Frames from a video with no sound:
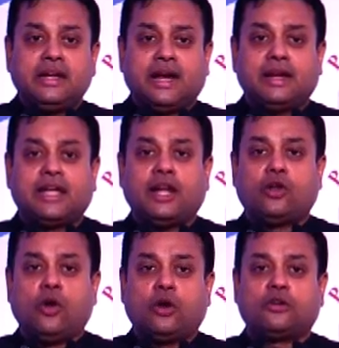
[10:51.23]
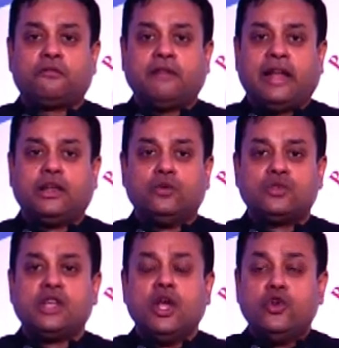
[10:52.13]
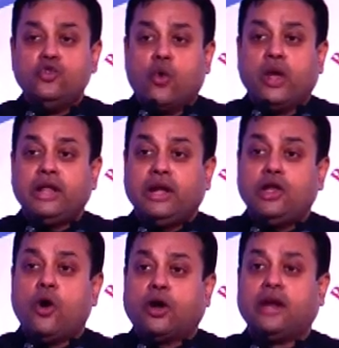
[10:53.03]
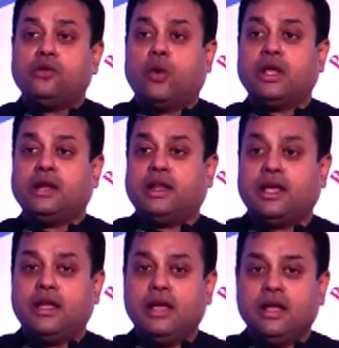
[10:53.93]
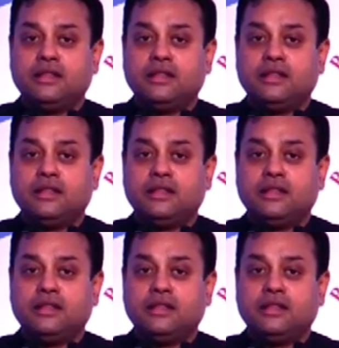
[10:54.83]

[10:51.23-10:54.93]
inculcate a lot of values, knowingly or unknowingly.